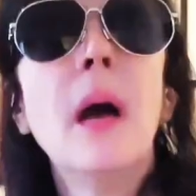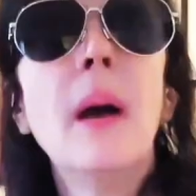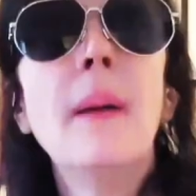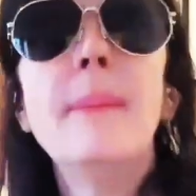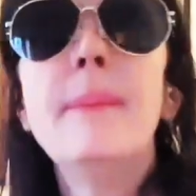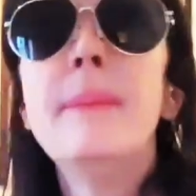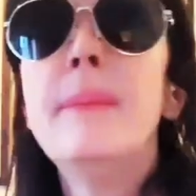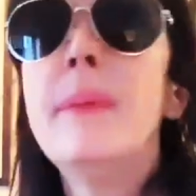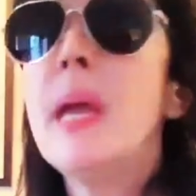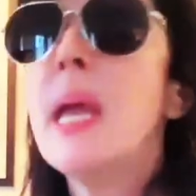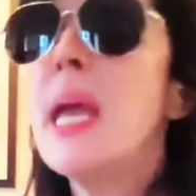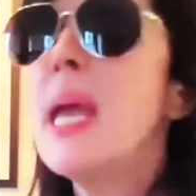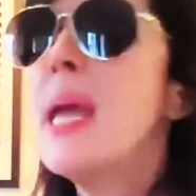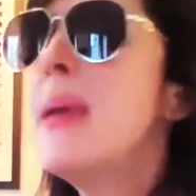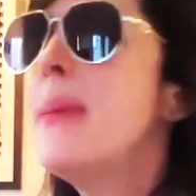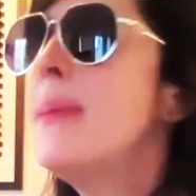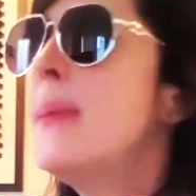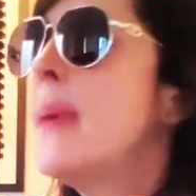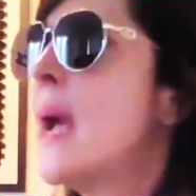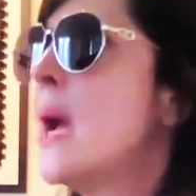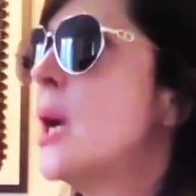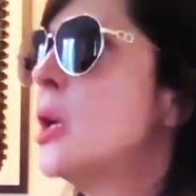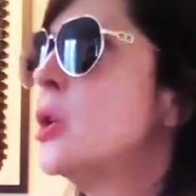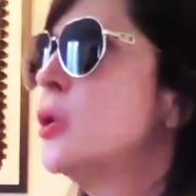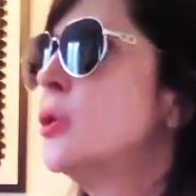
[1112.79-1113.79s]
Maybe
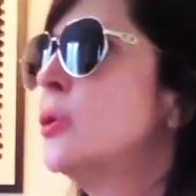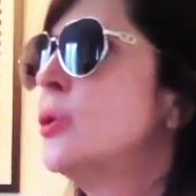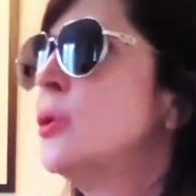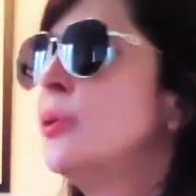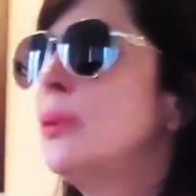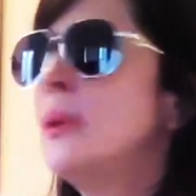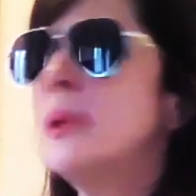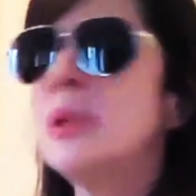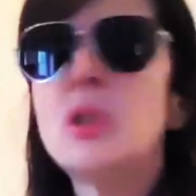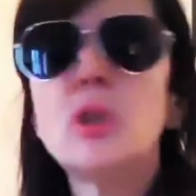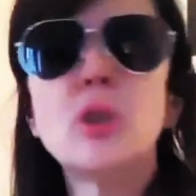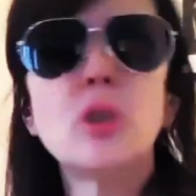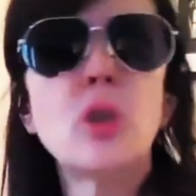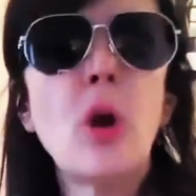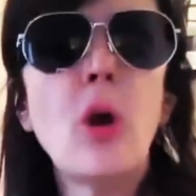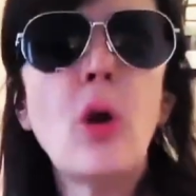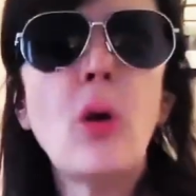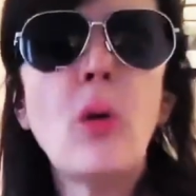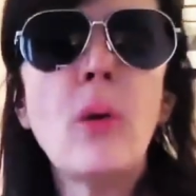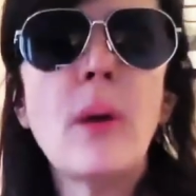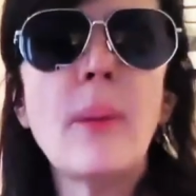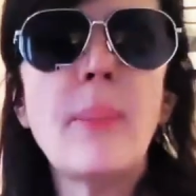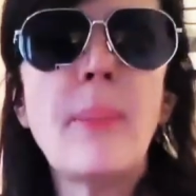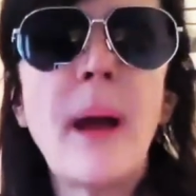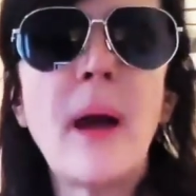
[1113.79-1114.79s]
I should do a
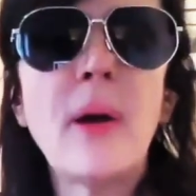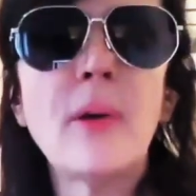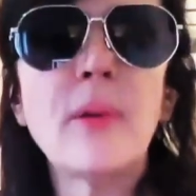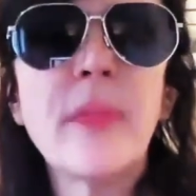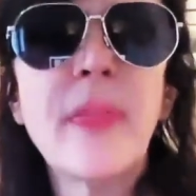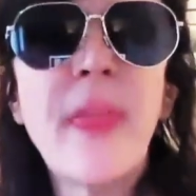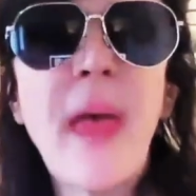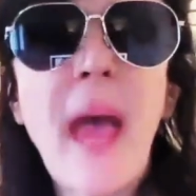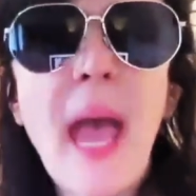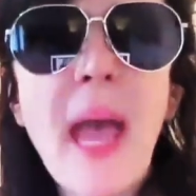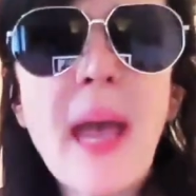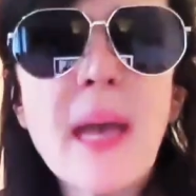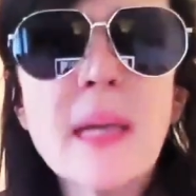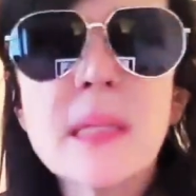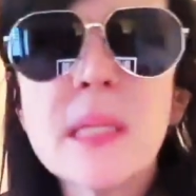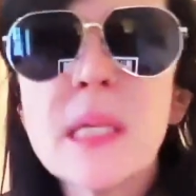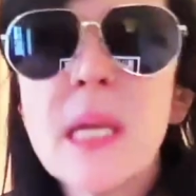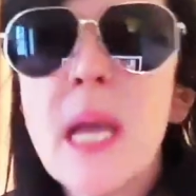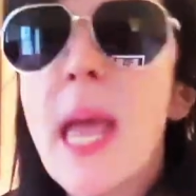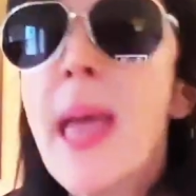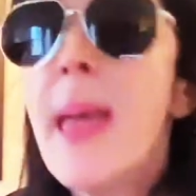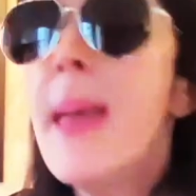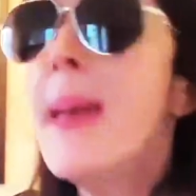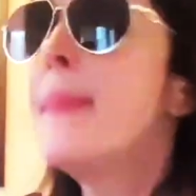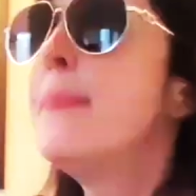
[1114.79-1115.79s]
show about that.
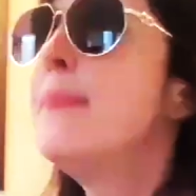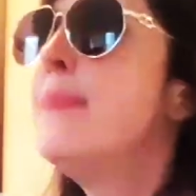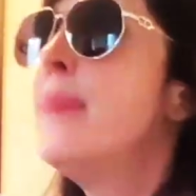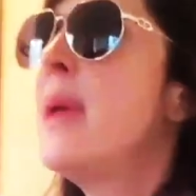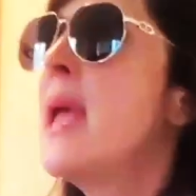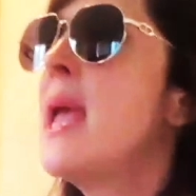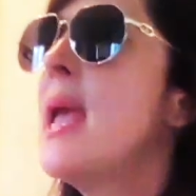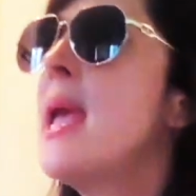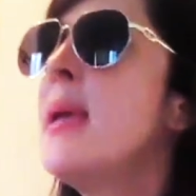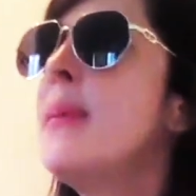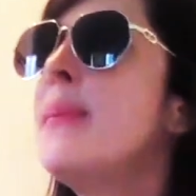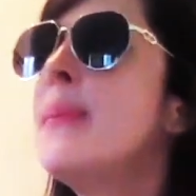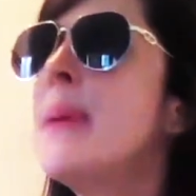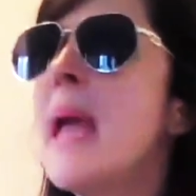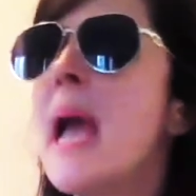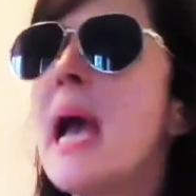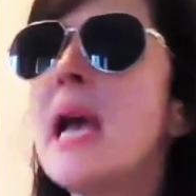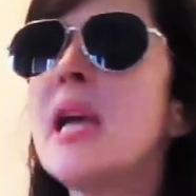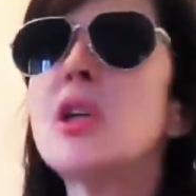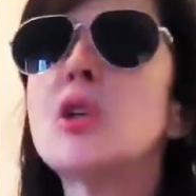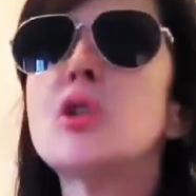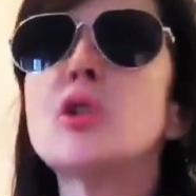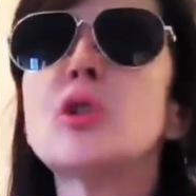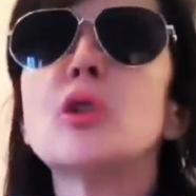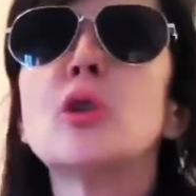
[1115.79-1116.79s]
Maybe I
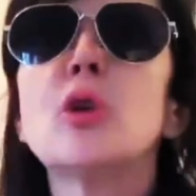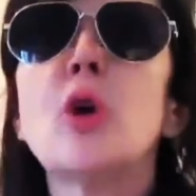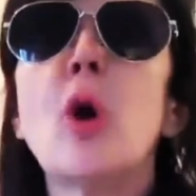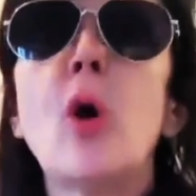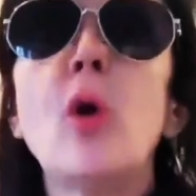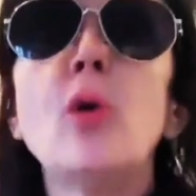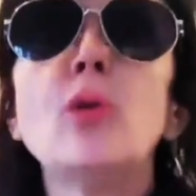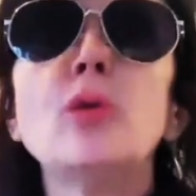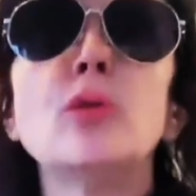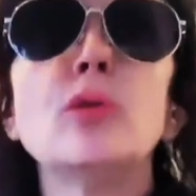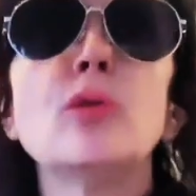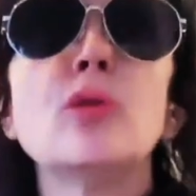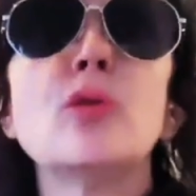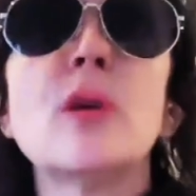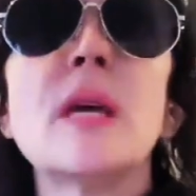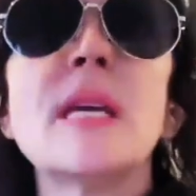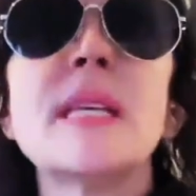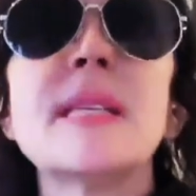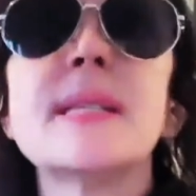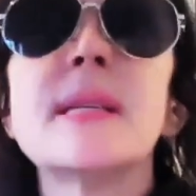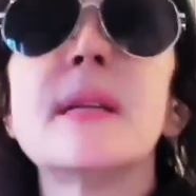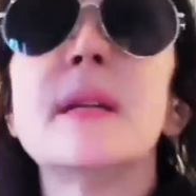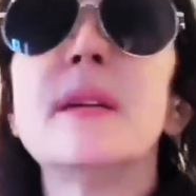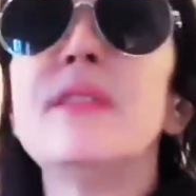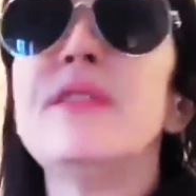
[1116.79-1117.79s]
should go to
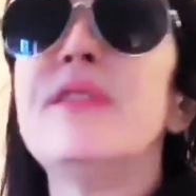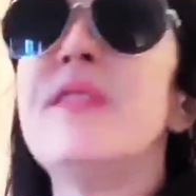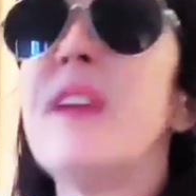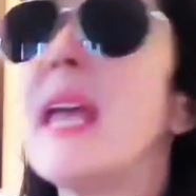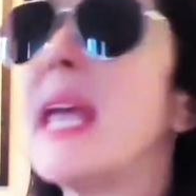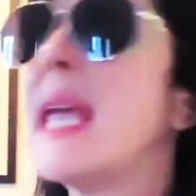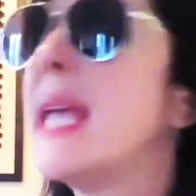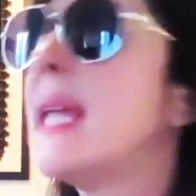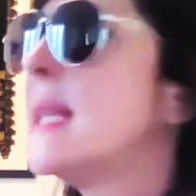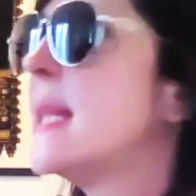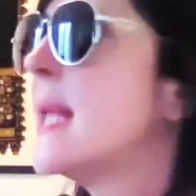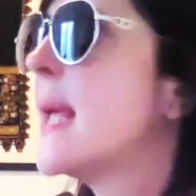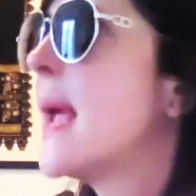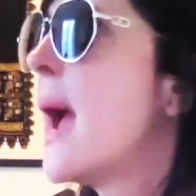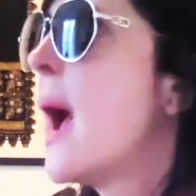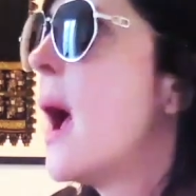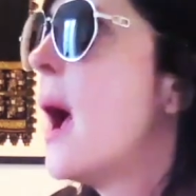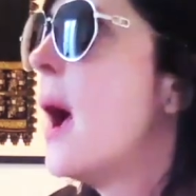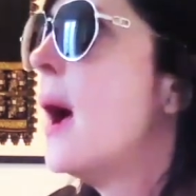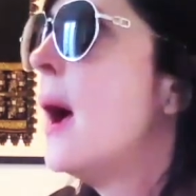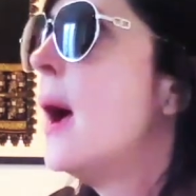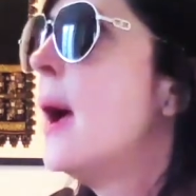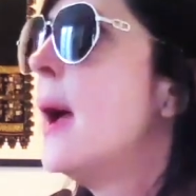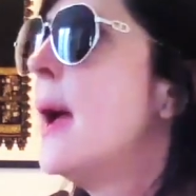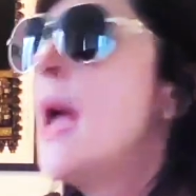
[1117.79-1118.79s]
Transylvania,
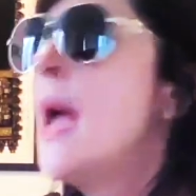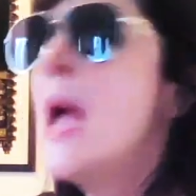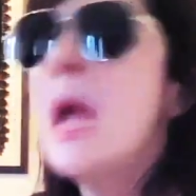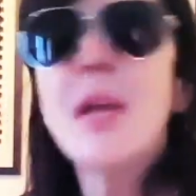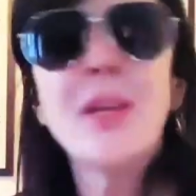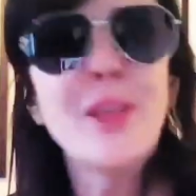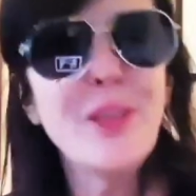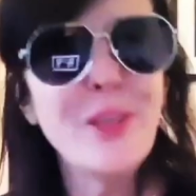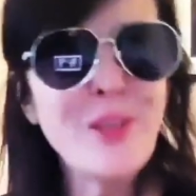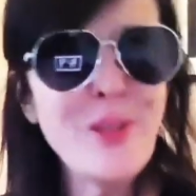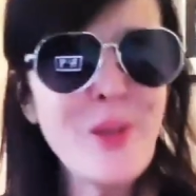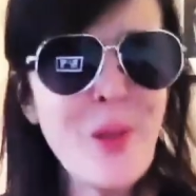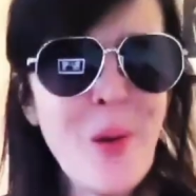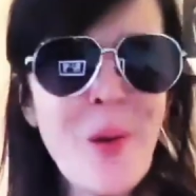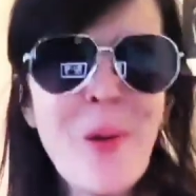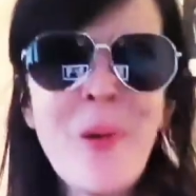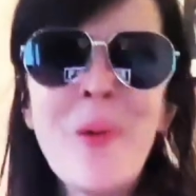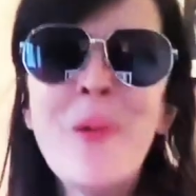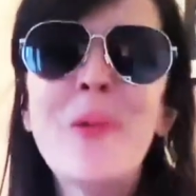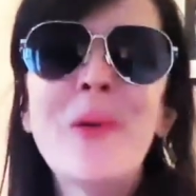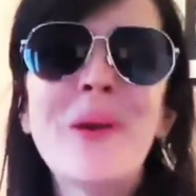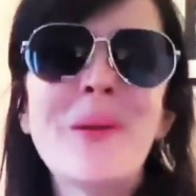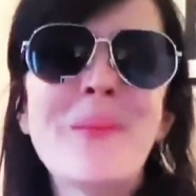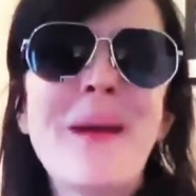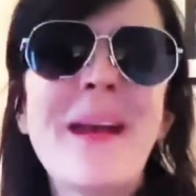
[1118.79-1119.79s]
you know,
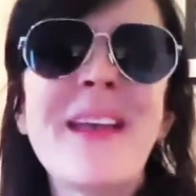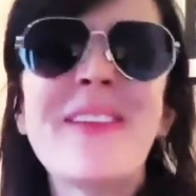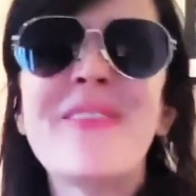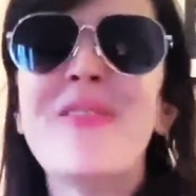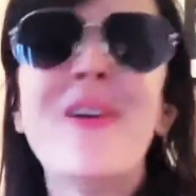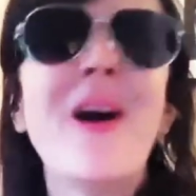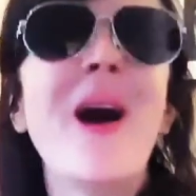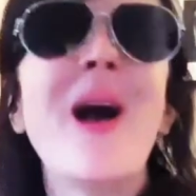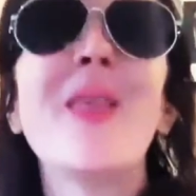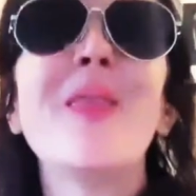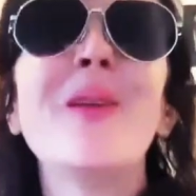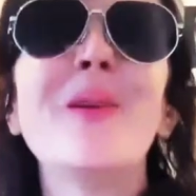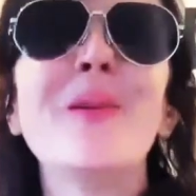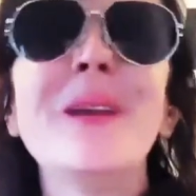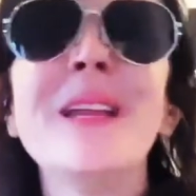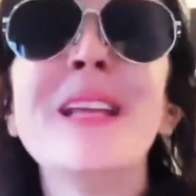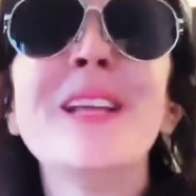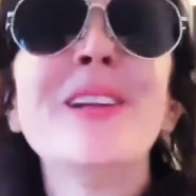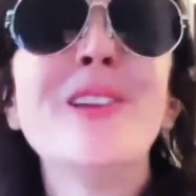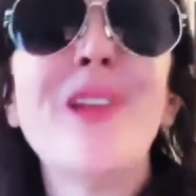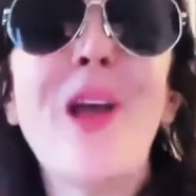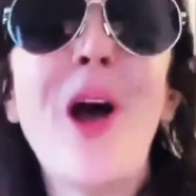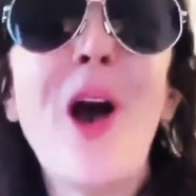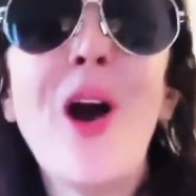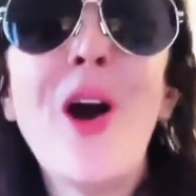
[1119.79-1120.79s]
where my
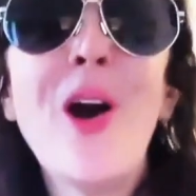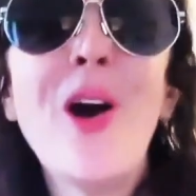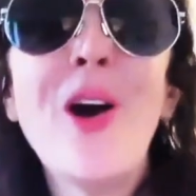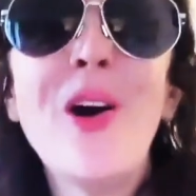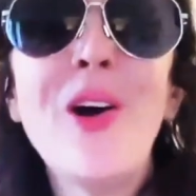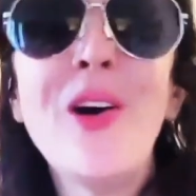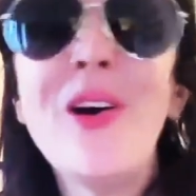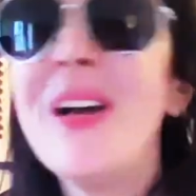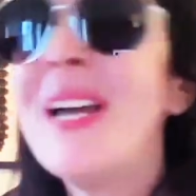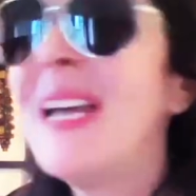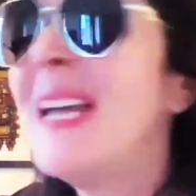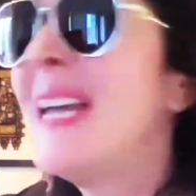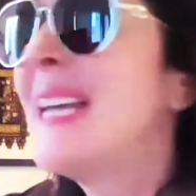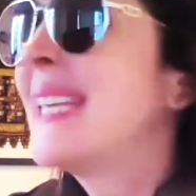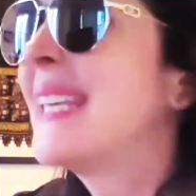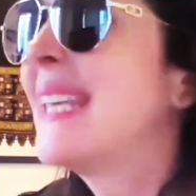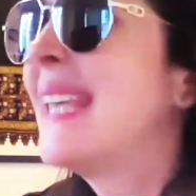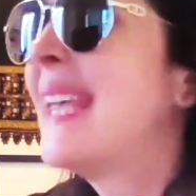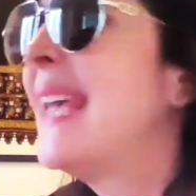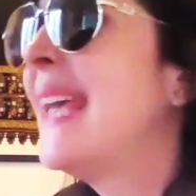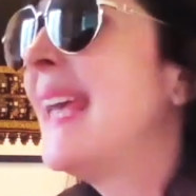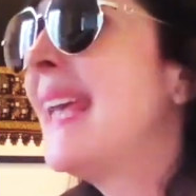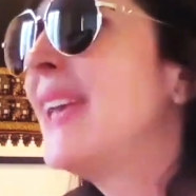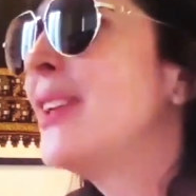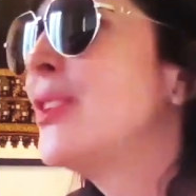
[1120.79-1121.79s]
father-in-law,
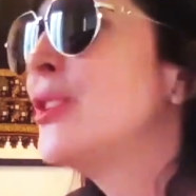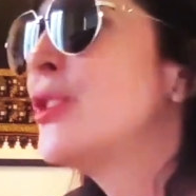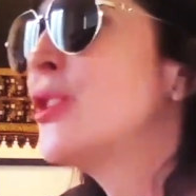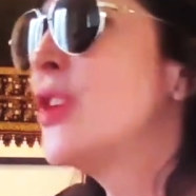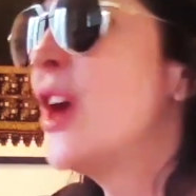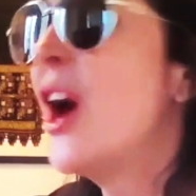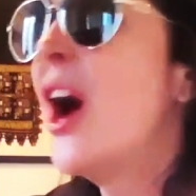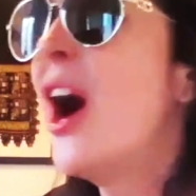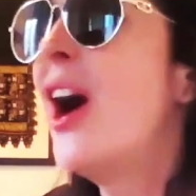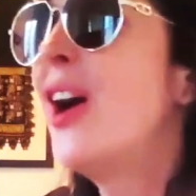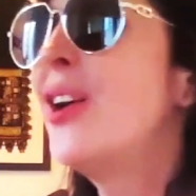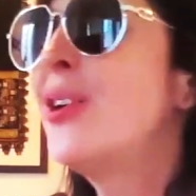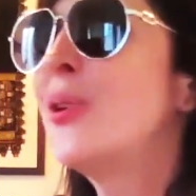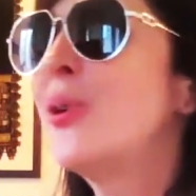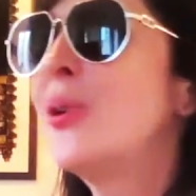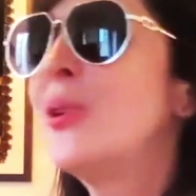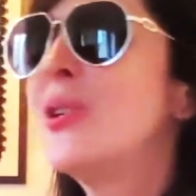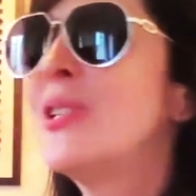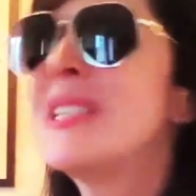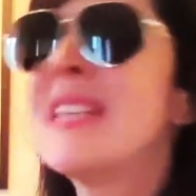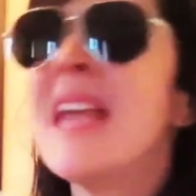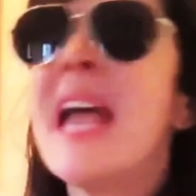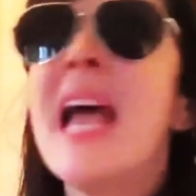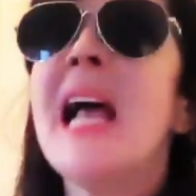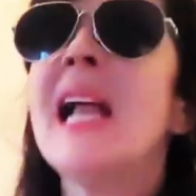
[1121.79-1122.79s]
King
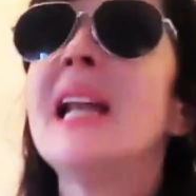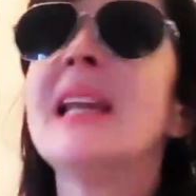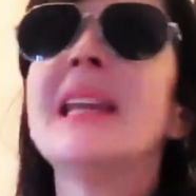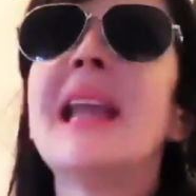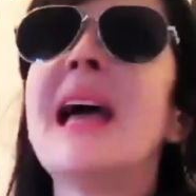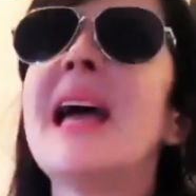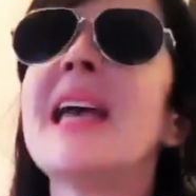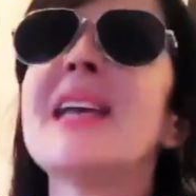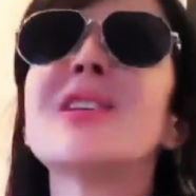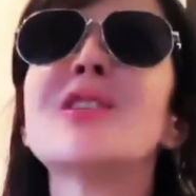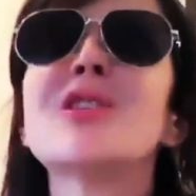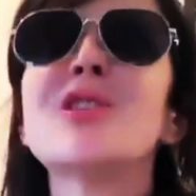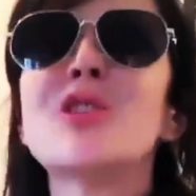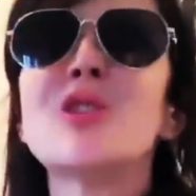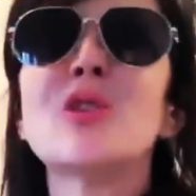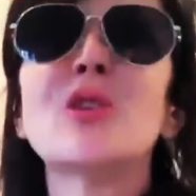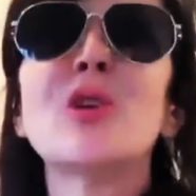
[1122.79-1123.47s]
Charles, likes to